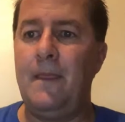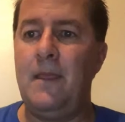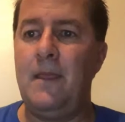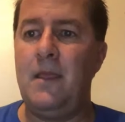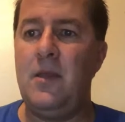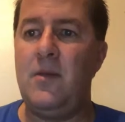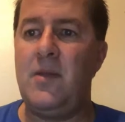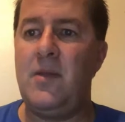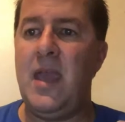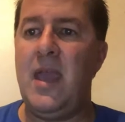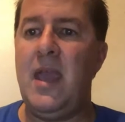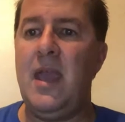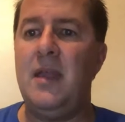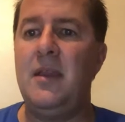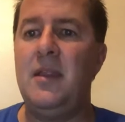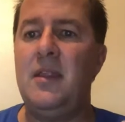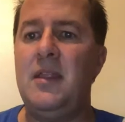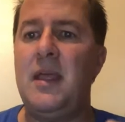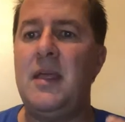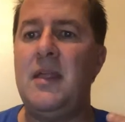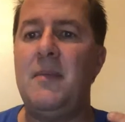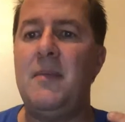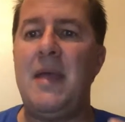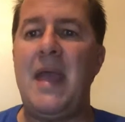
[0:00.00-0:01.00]
You can't.
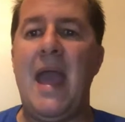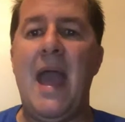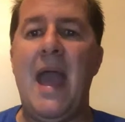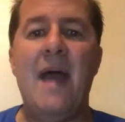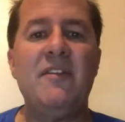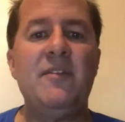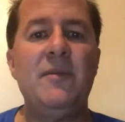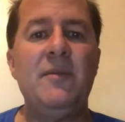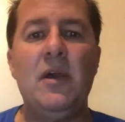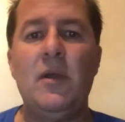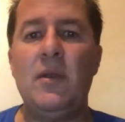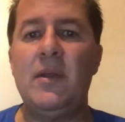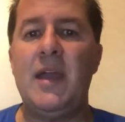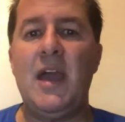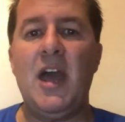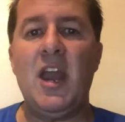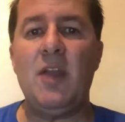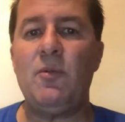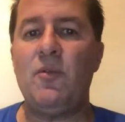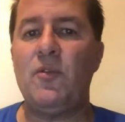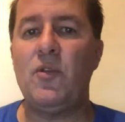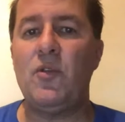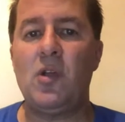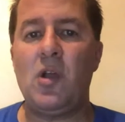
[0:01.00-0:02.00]
They have to be held
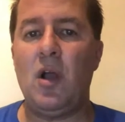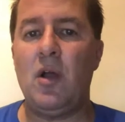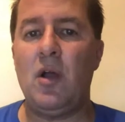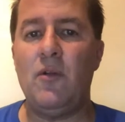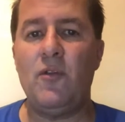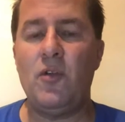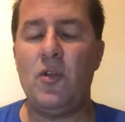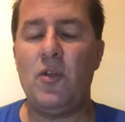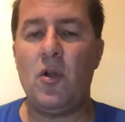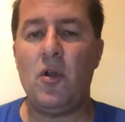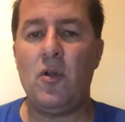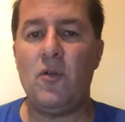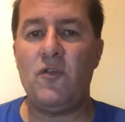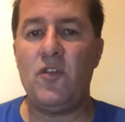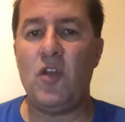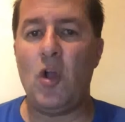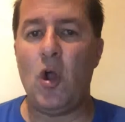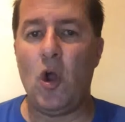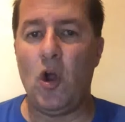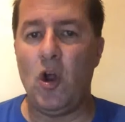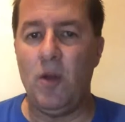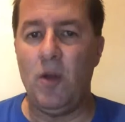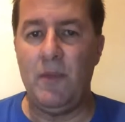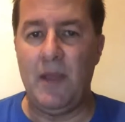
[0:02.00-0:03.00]
accountable for the
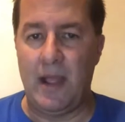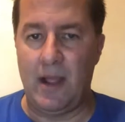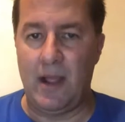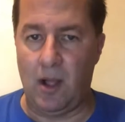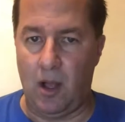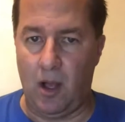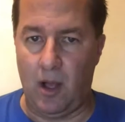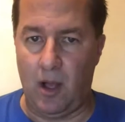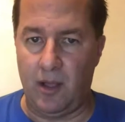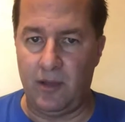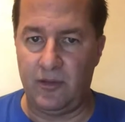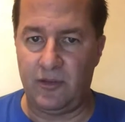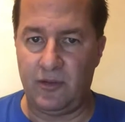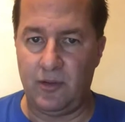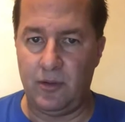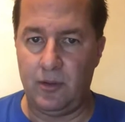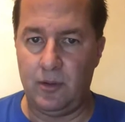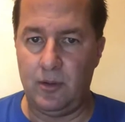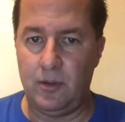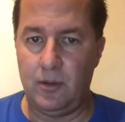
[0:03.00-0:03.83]
harm they cause.